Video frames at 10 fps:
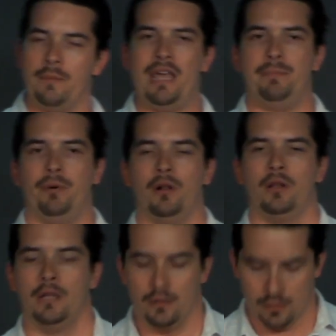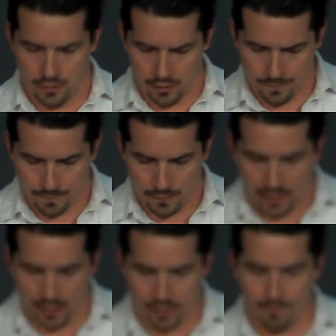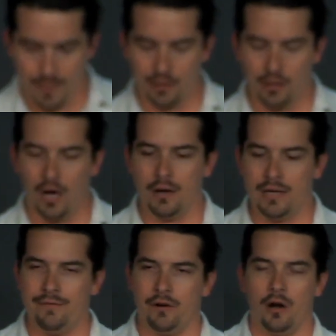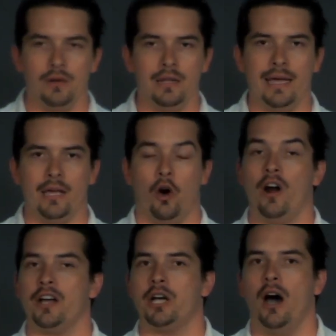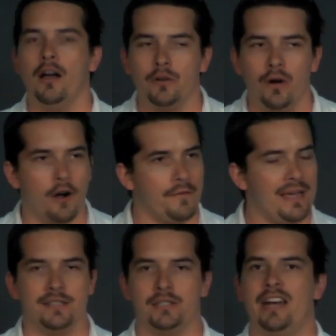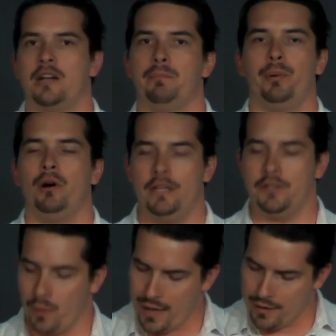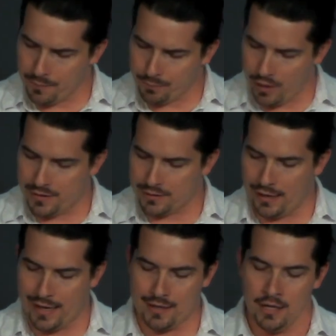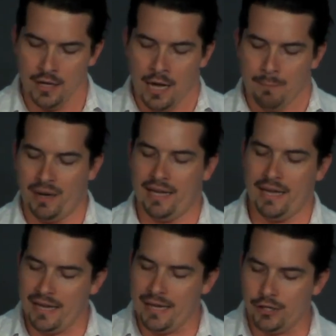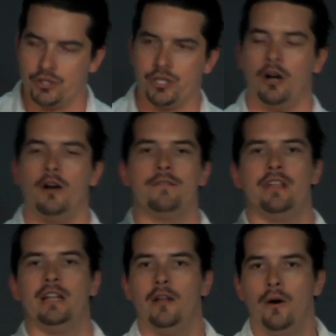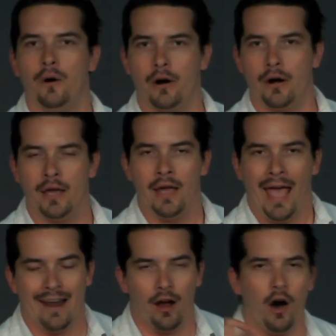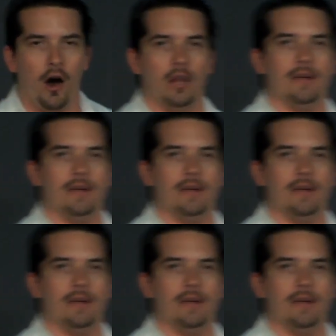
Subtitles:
people. He could have been a lawgiver only, or a conqueror if he had decided to bull his way into the promised land. But he served the Lord, and all